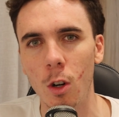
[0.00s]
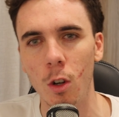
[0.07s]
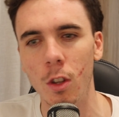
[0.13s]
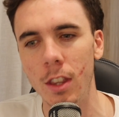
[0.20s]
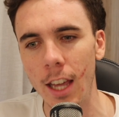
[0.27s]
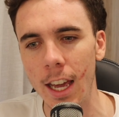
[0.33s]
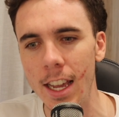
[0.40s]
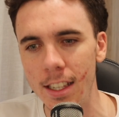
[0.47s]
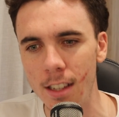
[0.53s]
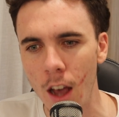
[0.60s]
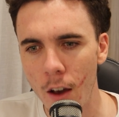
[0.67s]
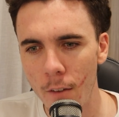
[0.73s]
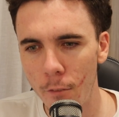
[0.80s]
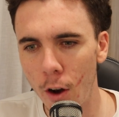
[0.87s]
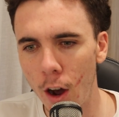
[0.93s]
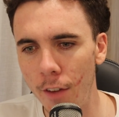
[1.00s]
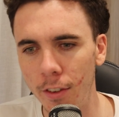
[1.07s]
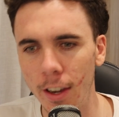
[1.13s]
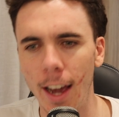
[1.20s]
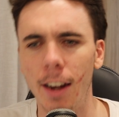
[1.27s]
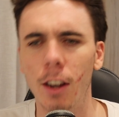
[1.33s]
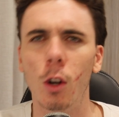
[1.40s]
on these 5
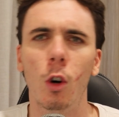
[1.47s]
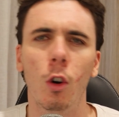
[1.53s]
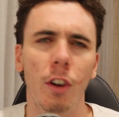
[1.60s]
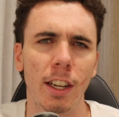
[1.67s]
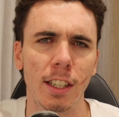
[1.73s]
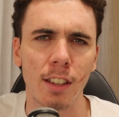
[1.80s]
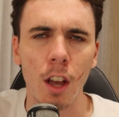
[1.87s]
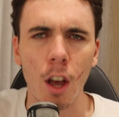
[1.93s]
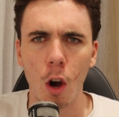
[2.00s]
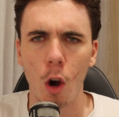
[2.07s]
categories.